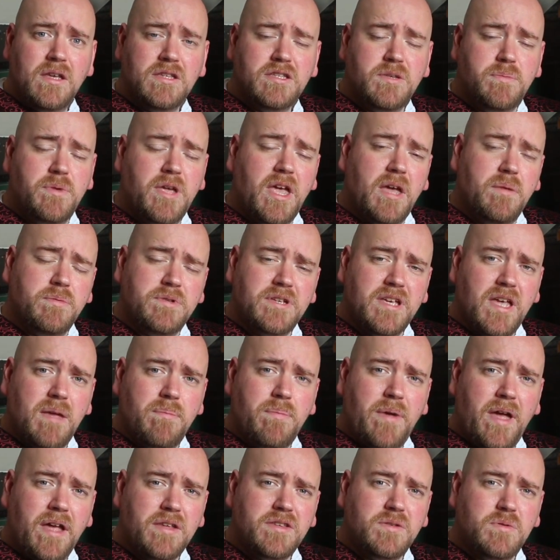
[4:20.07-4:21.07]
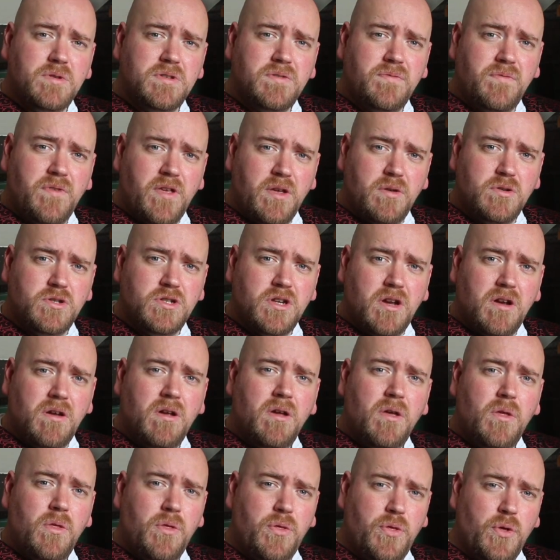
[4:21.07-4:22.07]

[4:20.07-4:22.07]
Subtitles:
To be able to get back to his future,